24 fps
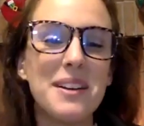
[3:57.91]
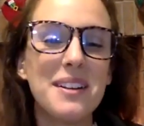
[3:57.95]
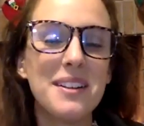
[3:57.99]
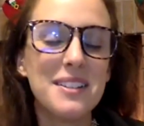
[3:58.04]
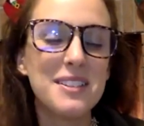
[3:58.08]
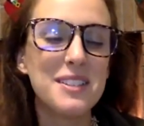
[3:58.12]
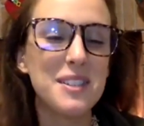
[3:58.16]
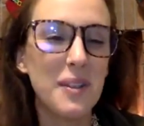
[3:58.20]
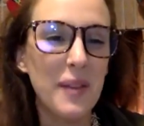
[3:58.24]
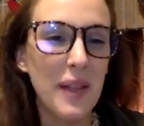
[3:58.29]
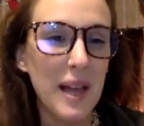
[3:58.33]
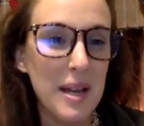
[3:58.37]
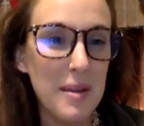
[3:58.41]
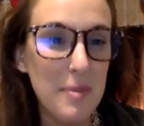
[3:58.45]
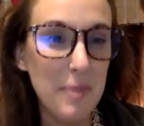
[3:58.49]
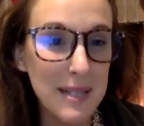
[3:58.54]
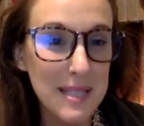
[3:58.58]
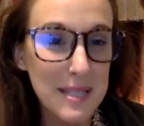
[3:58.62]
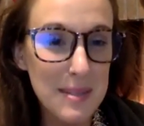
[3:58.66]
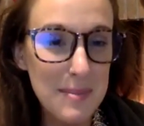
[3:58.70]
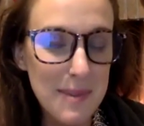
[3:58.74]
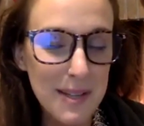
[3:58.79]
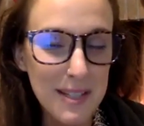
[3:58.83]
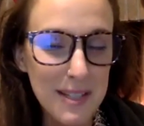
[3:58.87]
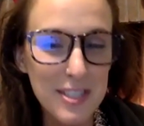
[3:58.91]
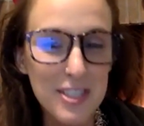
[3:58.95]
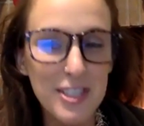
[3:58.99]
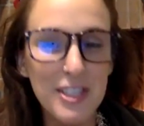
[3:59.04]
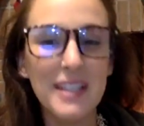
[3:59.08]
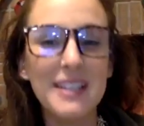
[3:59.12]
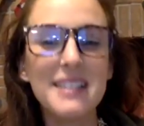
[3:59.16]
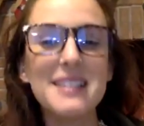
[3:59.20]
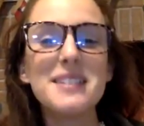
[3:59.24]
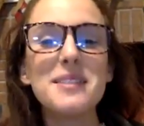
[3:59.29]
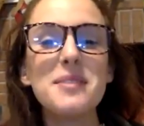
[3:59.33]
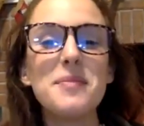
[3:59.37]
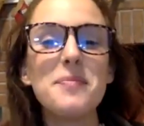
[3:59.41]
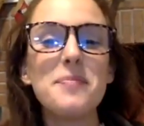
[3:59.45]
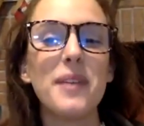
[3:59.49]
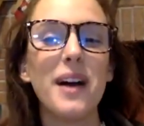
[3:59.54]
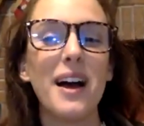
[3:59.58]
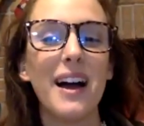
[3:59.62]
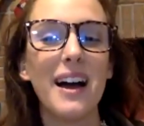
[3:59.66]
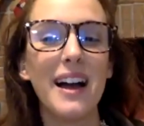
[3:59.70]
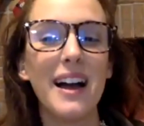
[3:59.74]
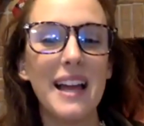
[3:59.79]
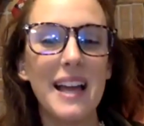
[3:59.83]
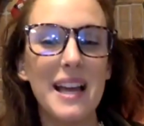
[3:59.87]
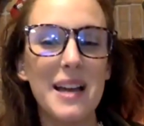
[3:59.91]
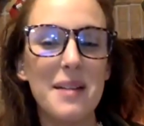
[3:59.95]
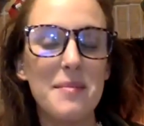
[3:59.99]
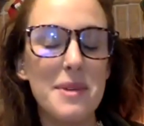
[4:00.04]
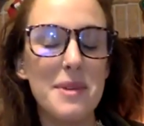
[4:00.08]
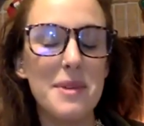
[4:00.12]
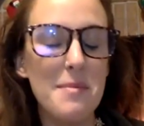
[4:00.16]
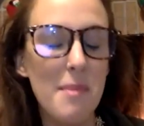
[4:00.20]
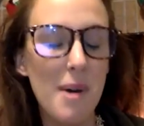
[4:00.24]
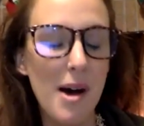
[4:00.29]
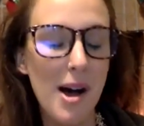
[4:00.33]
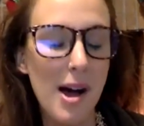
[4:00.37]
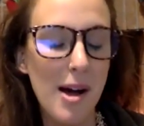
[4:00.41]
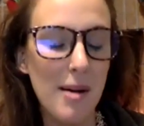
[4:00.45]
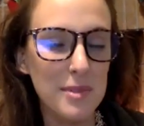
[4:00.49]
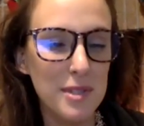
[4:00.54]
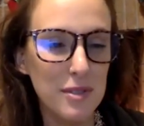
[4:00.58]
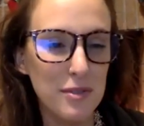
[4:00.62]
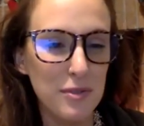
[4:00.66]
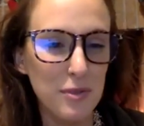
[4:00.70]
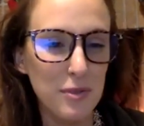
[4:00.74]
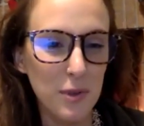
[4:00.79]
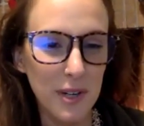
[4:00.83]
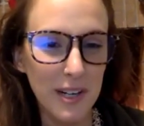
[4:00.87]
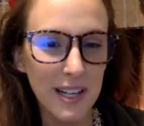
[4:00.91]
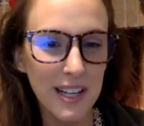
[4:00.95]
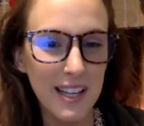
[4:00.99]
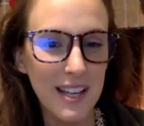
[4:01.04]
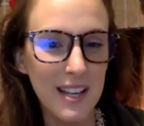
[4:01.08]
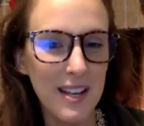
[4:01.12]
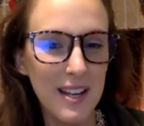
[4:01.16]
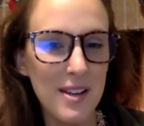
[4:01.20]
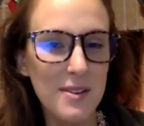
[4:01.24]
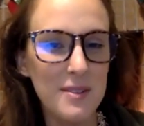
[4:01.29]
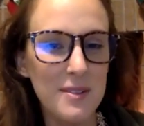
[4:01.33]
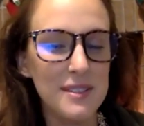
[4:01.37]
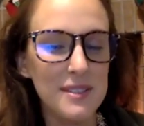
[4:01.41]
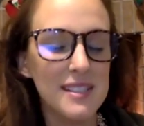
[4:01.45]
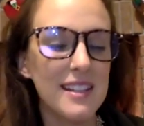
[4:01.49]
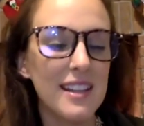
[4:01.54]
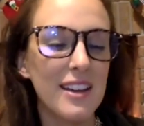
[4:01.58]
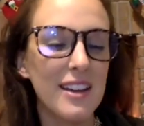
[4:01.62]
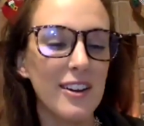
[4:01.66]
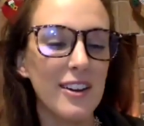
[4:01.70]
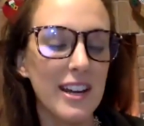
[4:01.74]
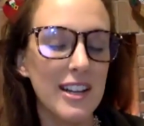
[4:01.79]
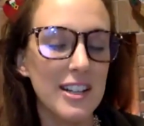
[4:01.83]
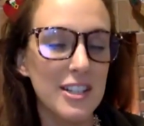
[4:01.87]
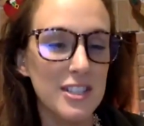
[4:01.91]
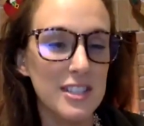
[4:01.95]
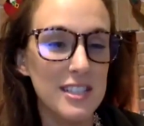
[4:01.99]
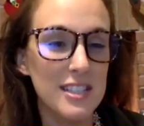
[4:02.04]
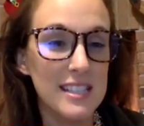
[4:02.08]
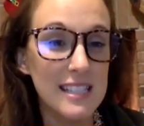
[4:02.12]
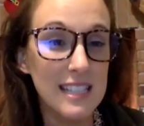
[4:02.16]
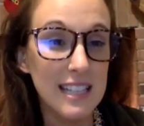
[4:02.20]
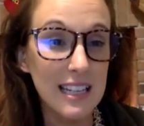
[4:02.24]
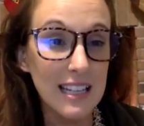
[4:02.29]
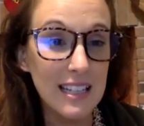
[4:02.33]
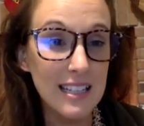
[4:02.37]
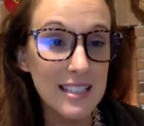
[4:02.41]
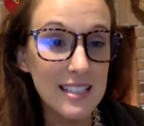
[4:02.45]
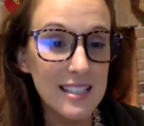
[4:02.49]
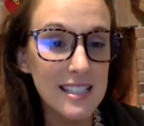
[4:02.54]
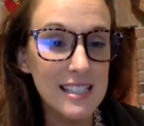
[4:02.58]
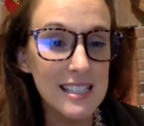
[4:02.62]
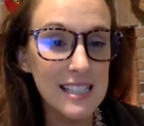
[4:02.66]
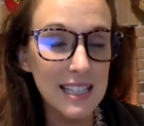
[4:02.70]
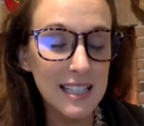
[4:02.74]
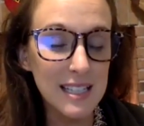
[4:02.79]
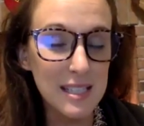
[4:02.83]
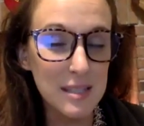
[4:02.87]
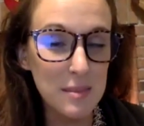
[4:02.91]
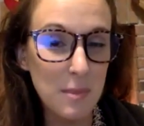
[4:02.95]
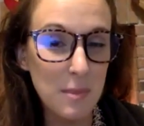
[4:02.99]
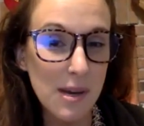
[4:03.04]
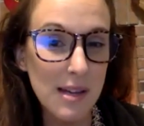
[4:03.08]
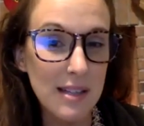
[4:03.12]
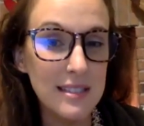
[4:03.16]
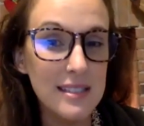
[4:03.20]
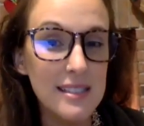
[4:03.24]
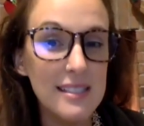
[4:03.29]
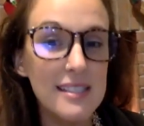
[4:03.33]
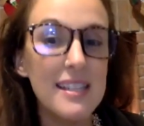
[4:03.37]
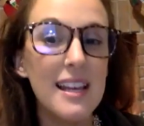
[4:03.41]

So like Brenda mentioned, I am a mom to 4 kiddos. They're ages 6 to 6 months.